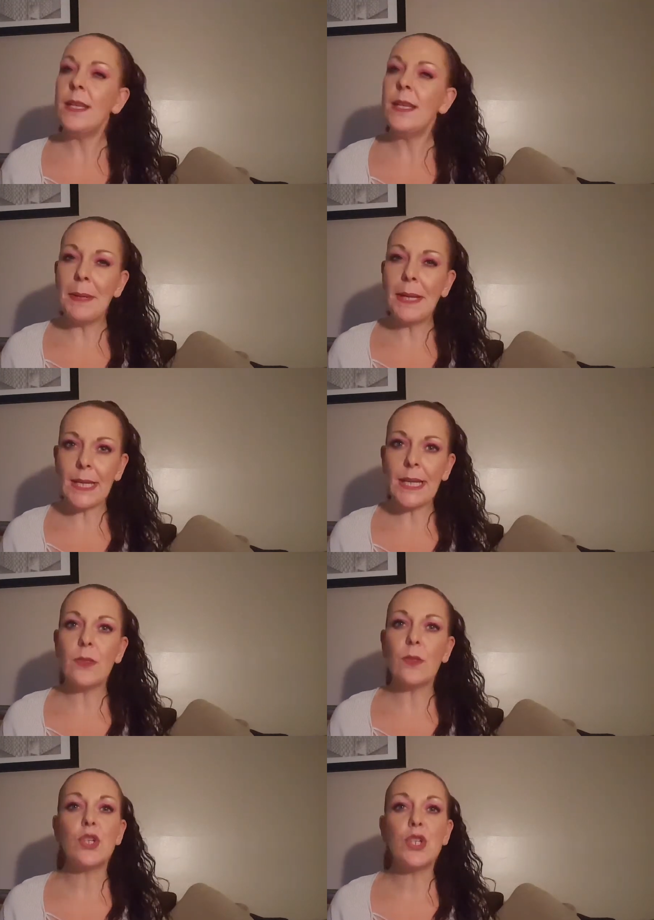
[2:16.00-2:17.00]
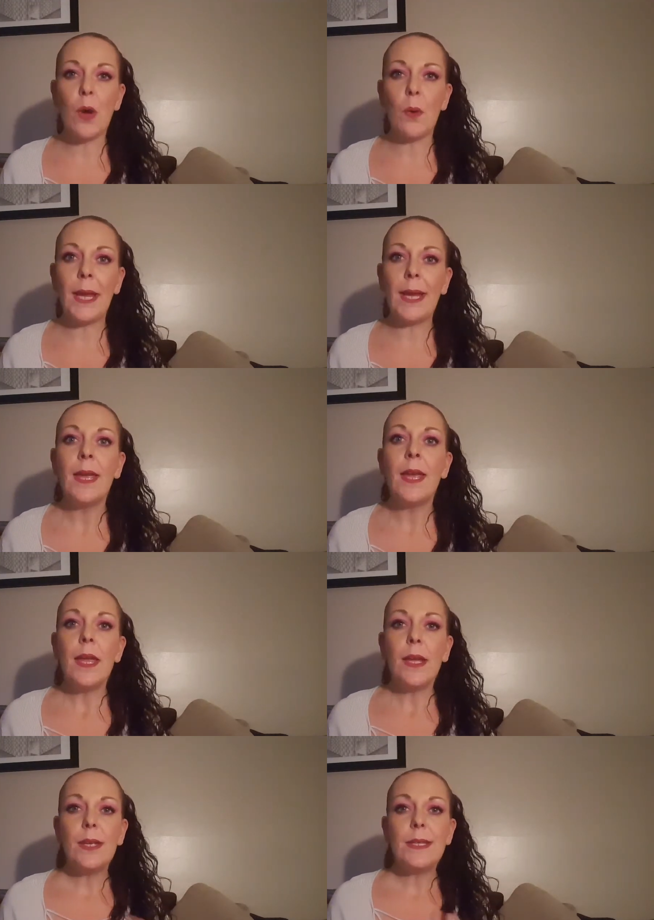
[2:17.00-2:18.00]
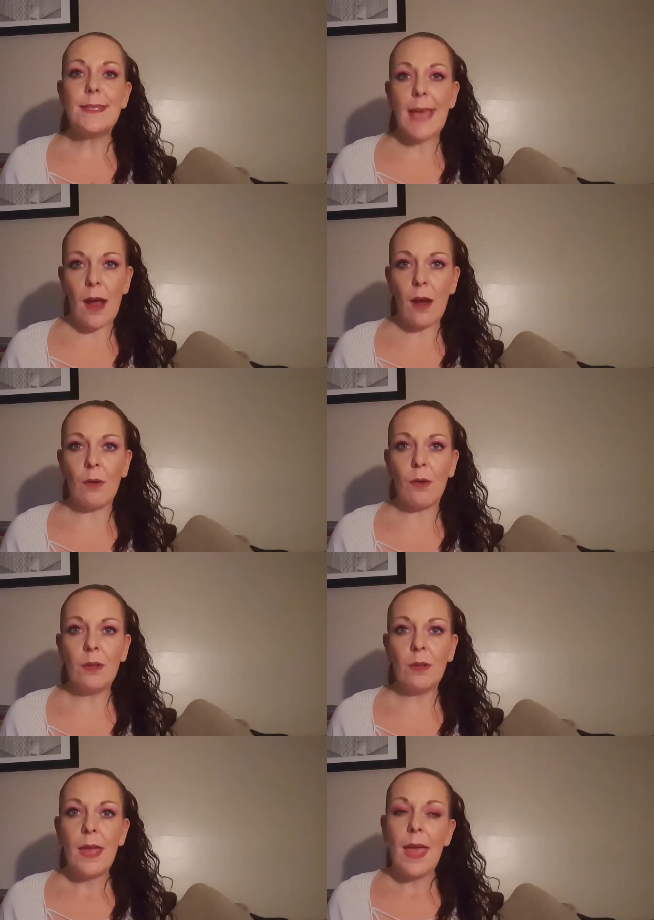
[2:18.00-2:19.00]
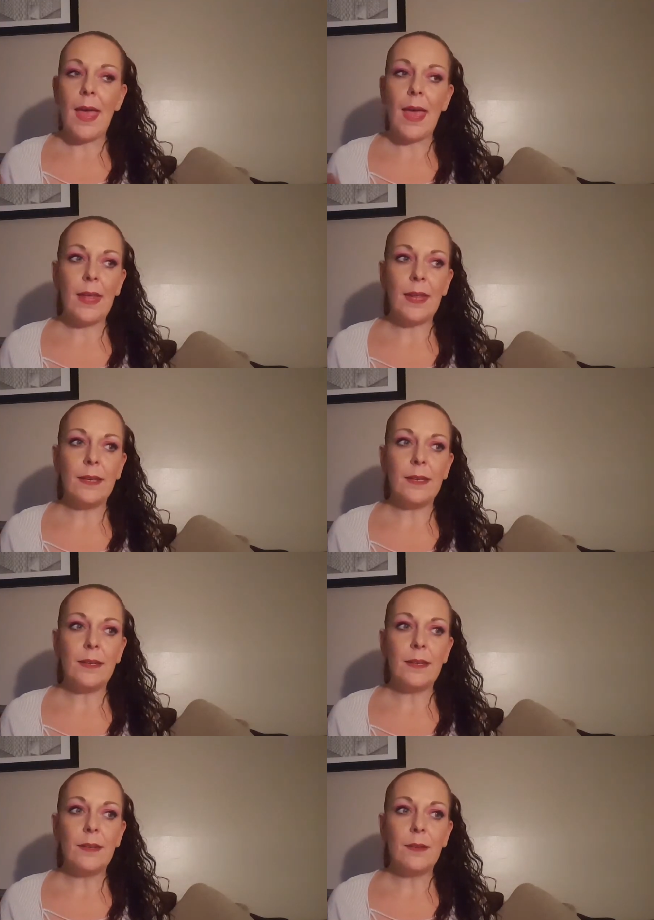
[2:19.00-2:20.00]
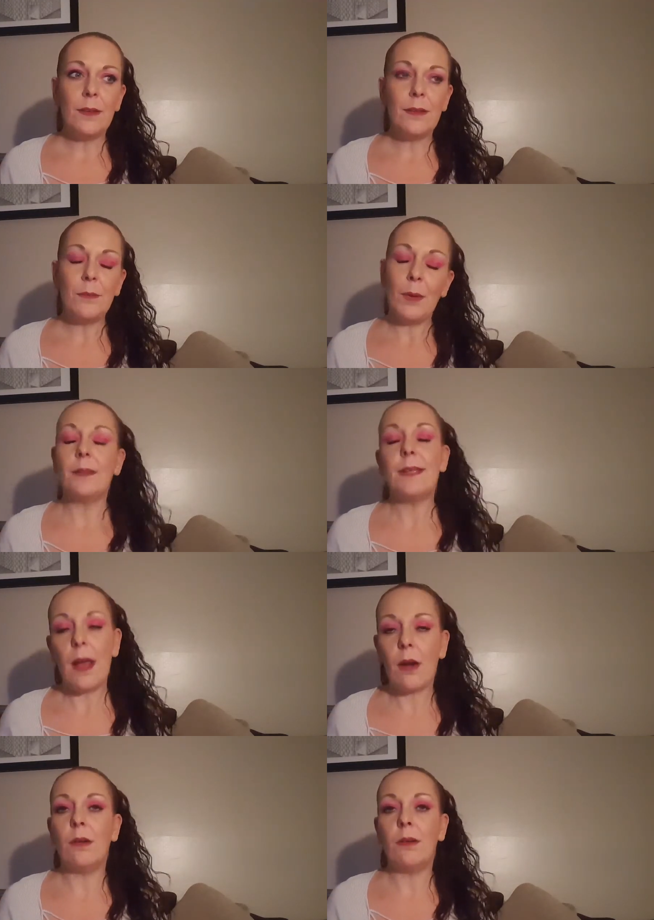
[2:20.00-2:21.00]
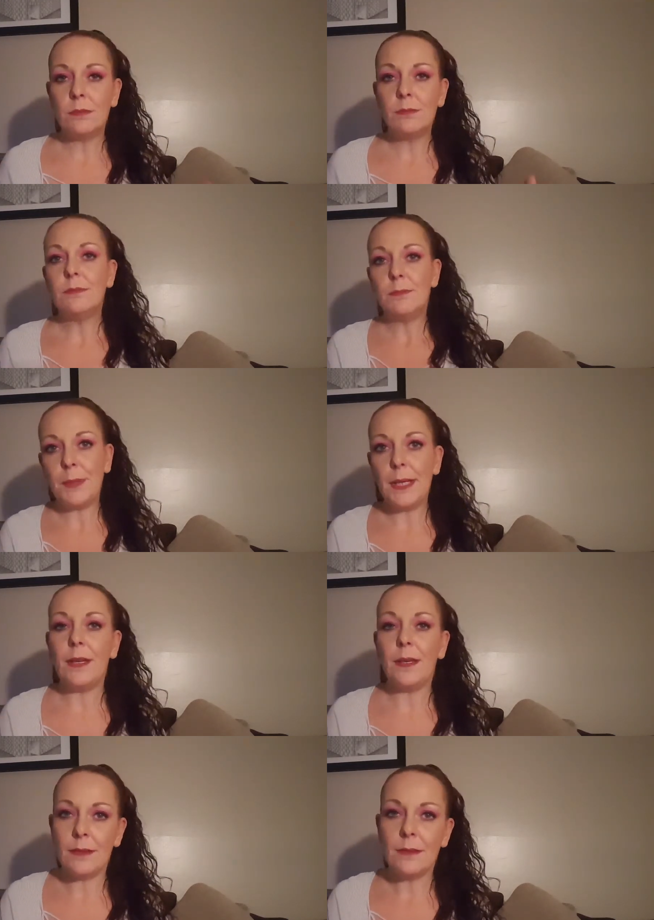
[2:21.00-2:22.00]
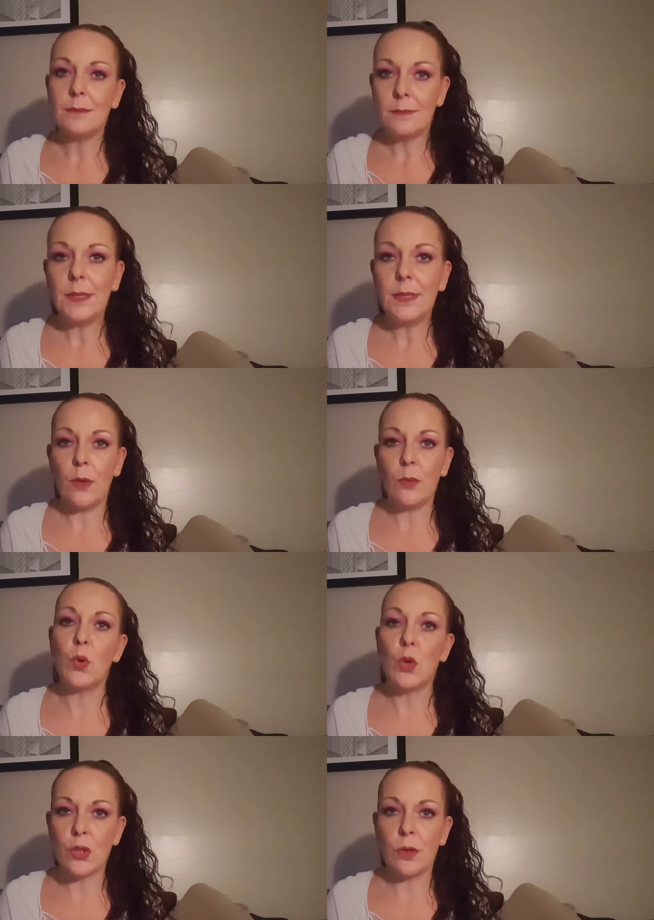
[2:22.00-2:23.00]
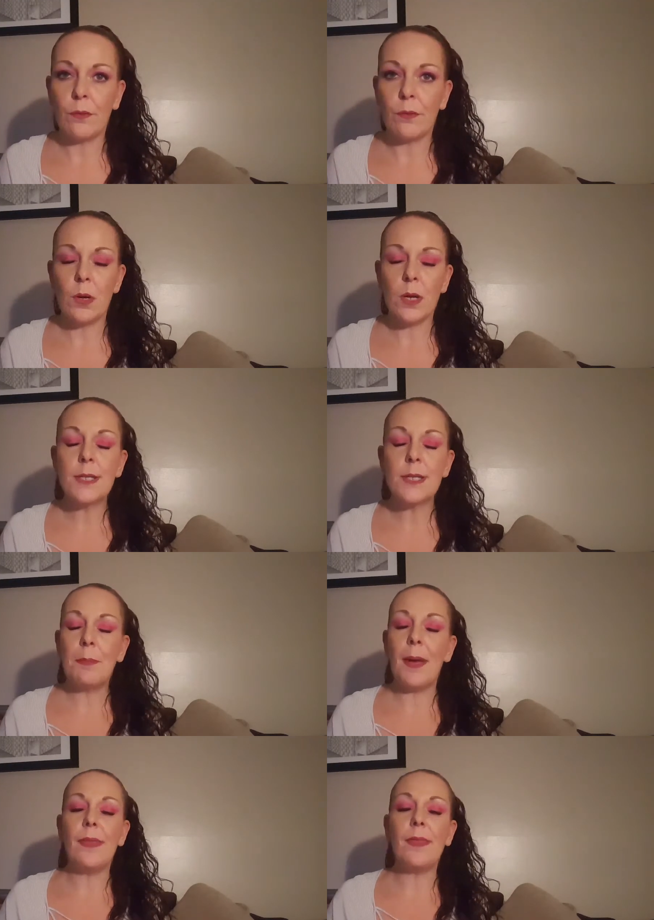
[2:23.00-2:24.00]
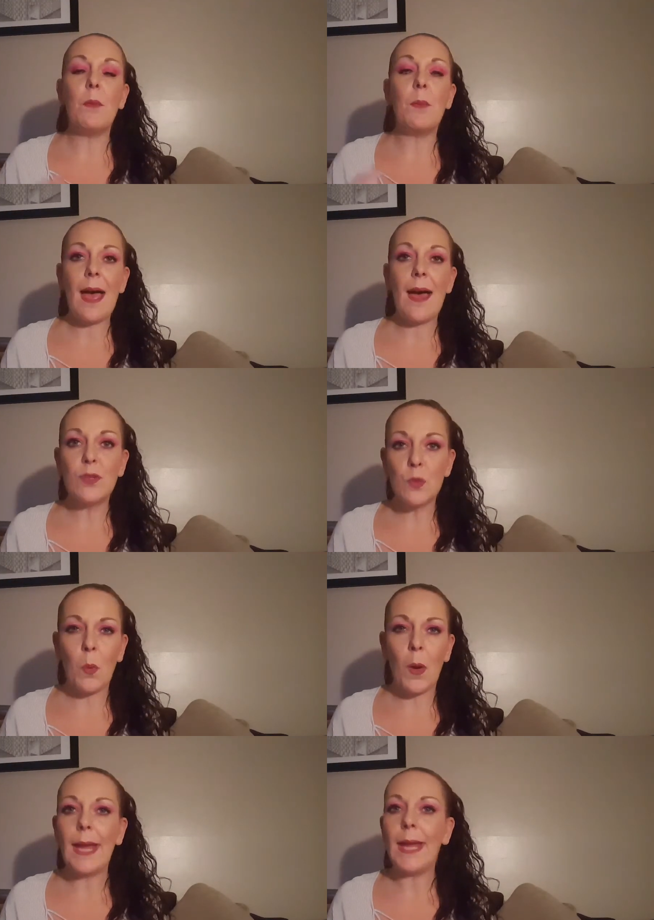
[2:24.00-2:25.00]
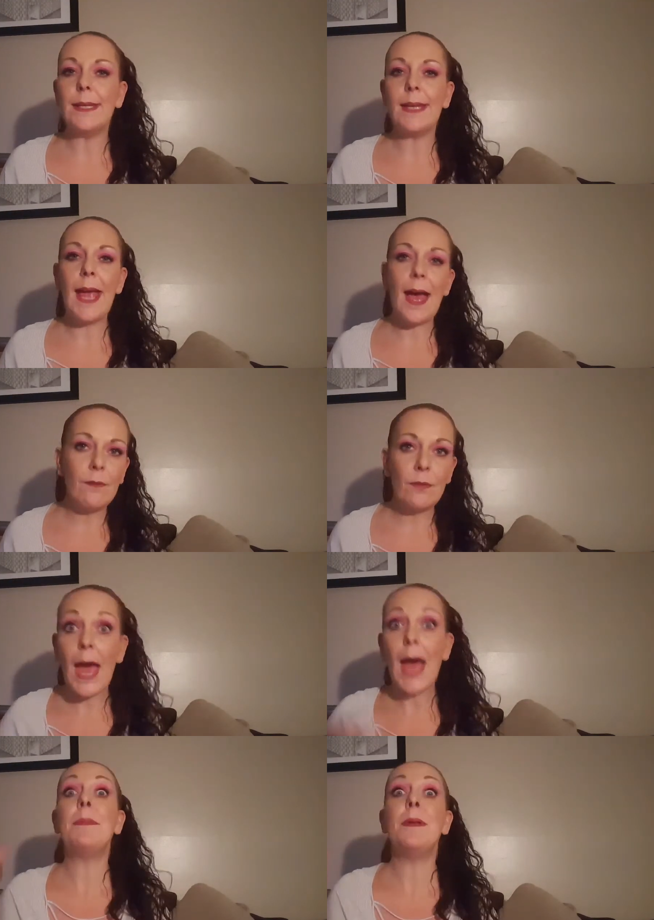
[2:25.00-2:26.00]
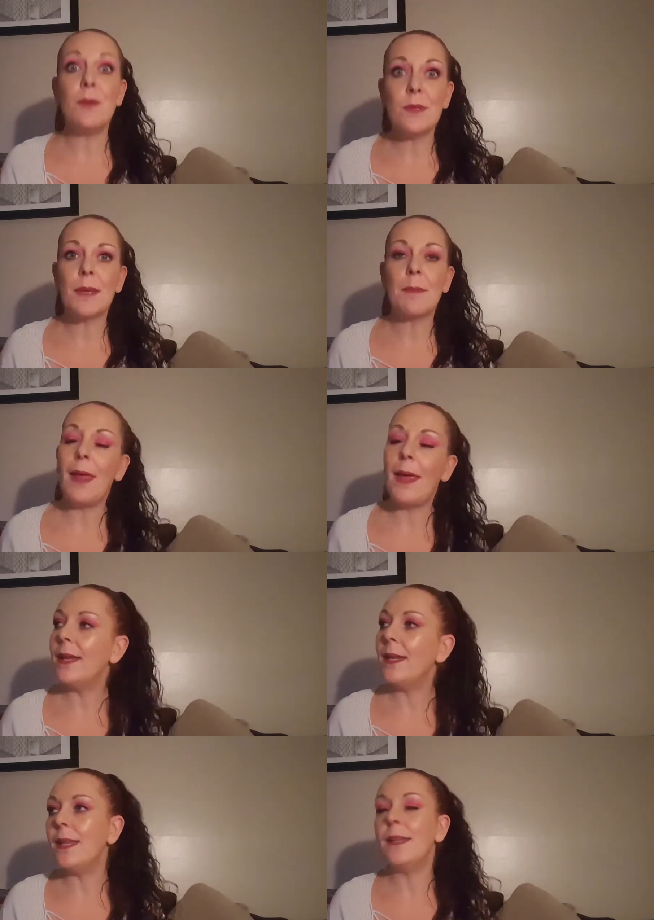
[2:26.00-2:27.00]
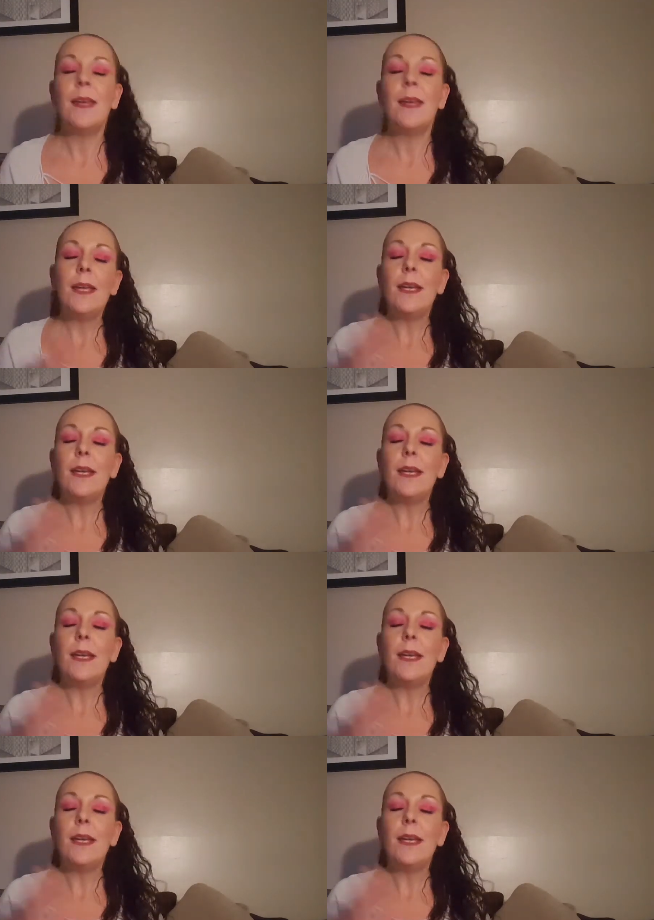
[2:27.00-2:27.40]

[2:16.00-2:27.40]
In the beginning, they're showing Daryl and, well, Daryl being, tortured, of course. But then we have Dwight, and they have the happy music playing, and,